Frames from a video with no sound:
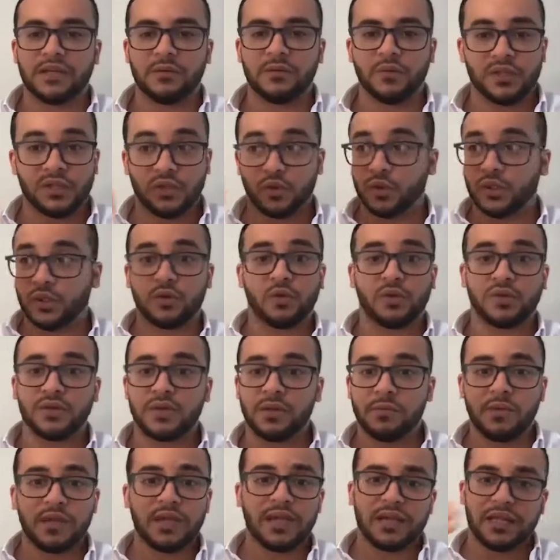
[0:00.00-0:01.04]
We saw the growth
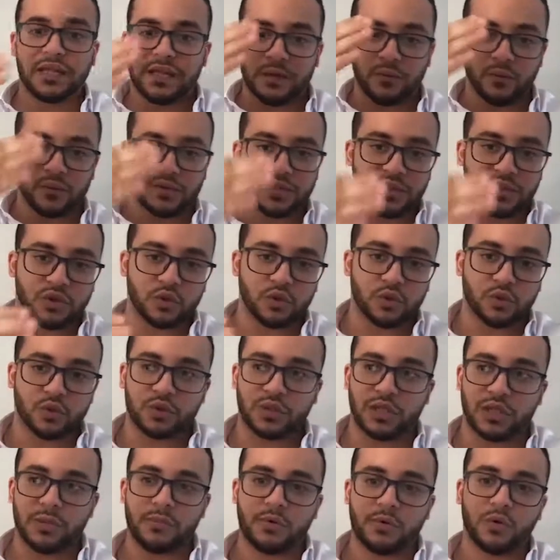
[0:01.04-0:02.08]
immediately, and we started to
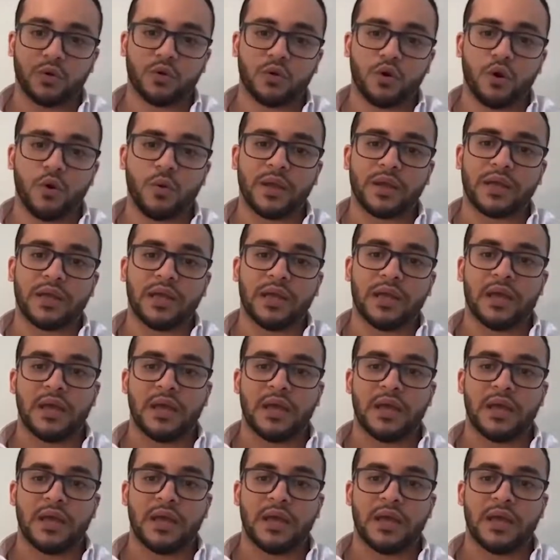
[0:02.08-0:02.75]
keep growing.